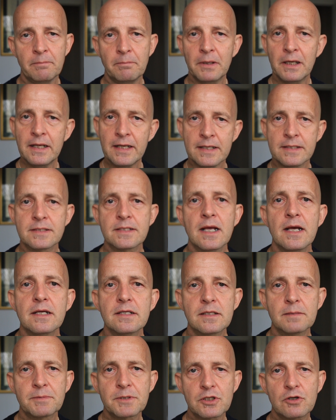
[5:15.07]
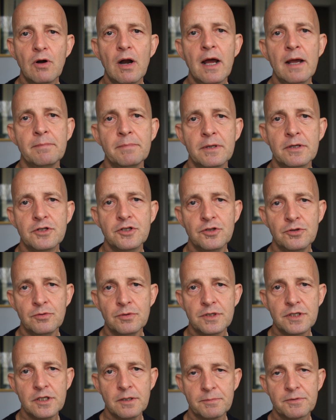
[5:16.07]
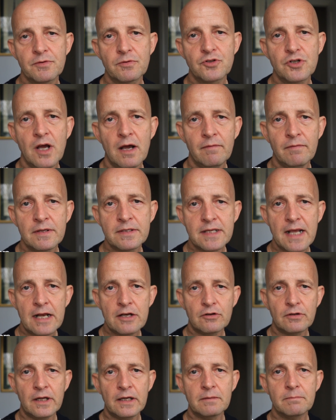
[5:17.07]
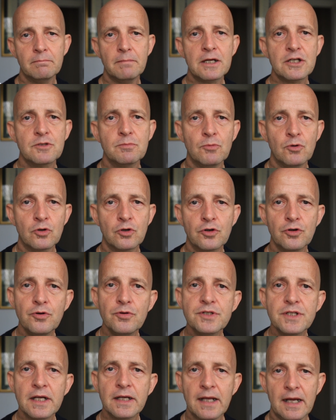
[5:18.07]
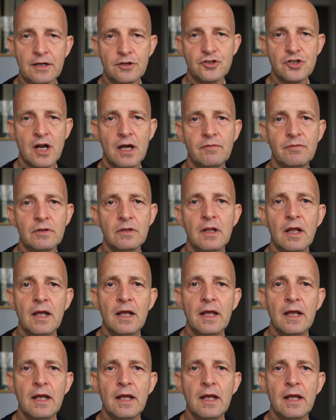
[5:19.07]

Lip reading: please subscribe to Tips for Travelers and you'll get much more cruising and travel